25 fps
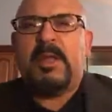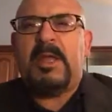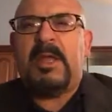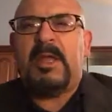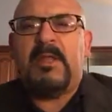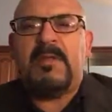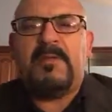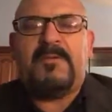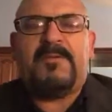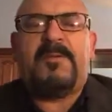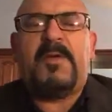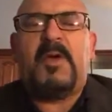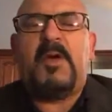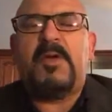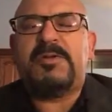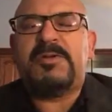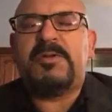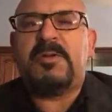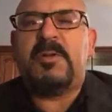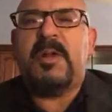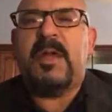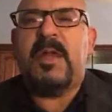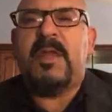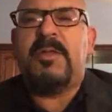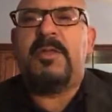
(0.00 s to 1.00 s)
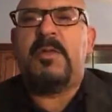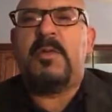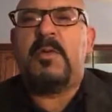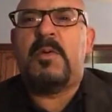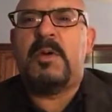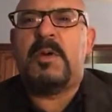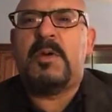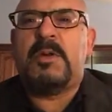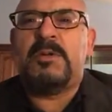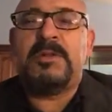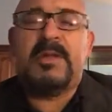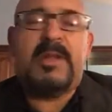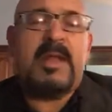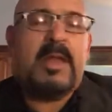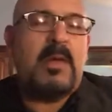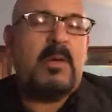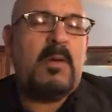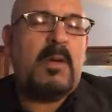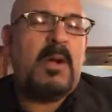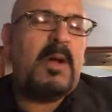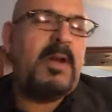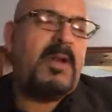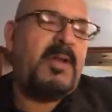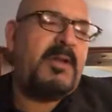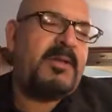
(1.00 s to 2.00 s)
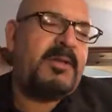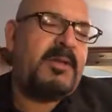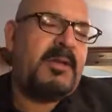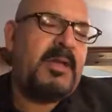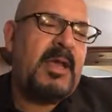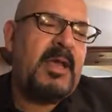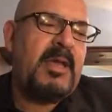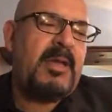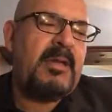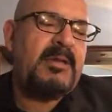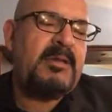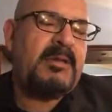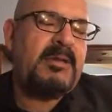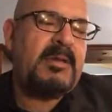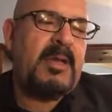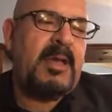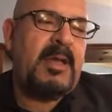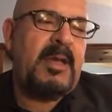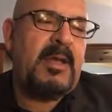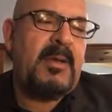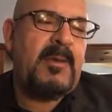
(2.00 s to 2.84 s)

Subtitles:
Well, hello, folks around the world, and how are you tonight?